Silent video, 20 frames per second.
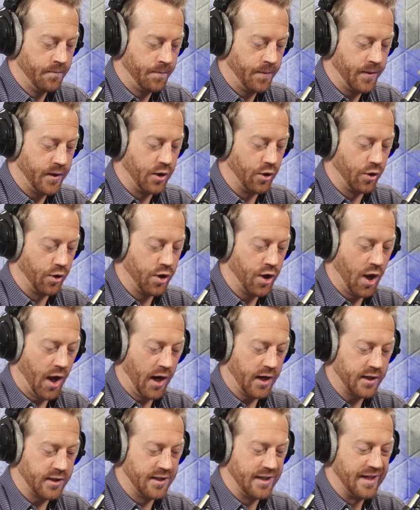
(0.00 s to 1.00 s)
Your
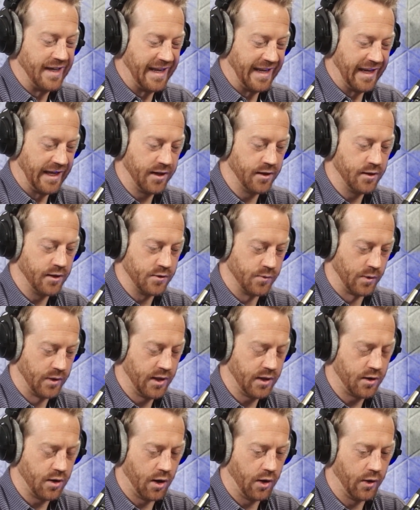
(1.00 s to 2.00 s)
knock-kneed is what they
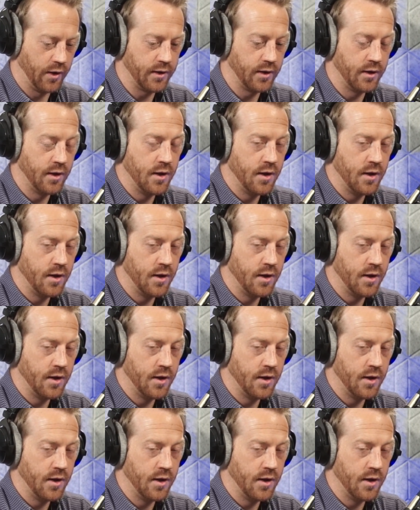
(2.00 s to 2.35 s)
call it.